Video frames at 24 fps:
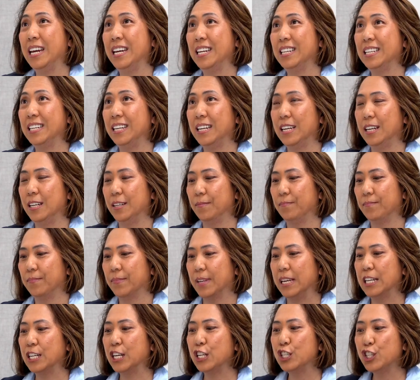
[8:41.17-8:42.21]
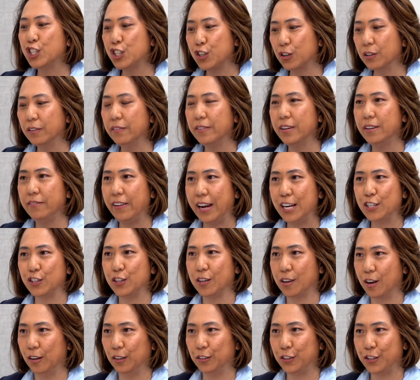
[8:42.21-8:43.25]
In conservative
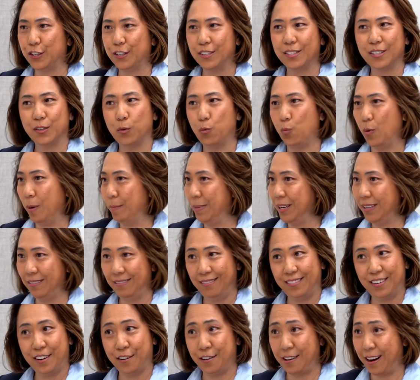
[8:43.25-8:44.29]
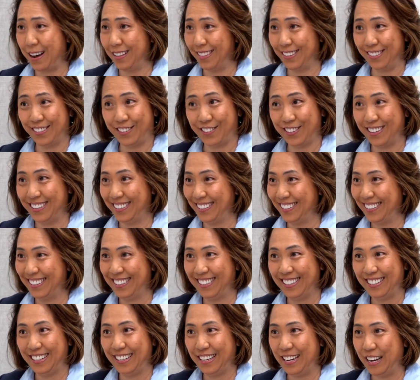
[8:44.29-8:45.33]
Asian cultures, women are not the strong.
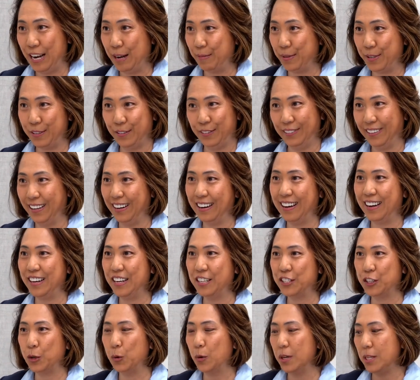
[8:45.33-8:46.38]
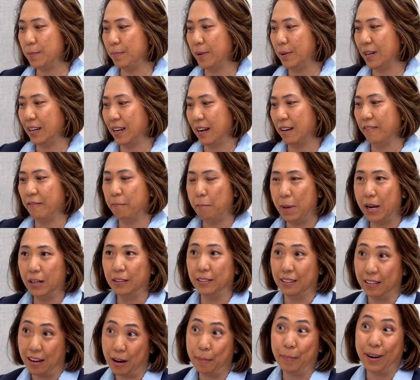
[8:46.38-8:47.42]
Absolutely not. It's always been kind of
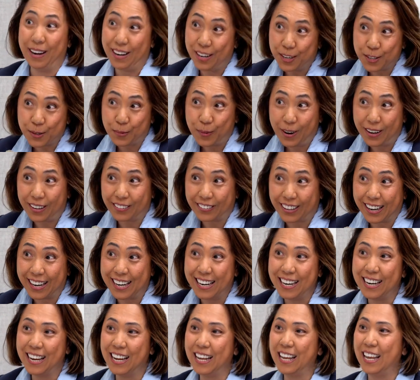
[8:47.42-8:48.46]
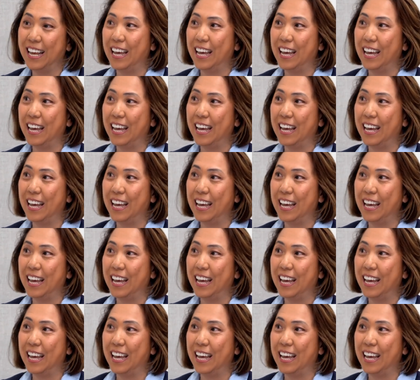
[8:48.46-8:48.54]
male dominated as well, right?